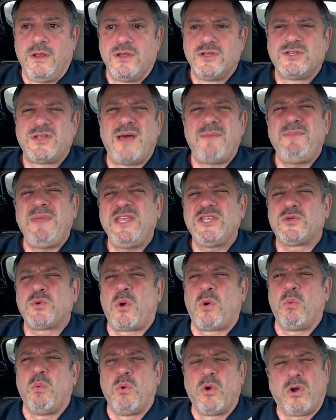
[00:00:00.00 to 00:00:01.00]
So that means
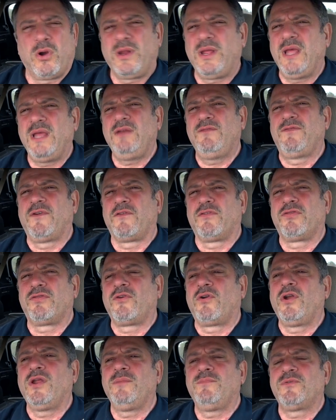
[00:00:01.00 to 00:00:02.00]
we're working for
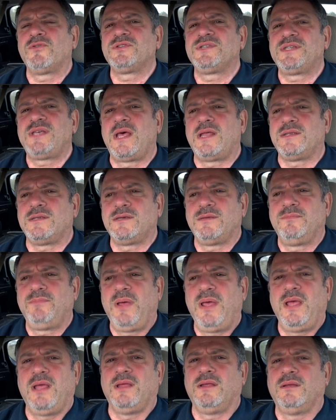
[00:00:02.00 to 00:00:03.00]
30%
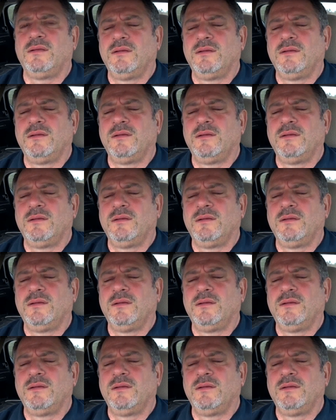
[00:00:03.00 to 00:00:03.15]
pay.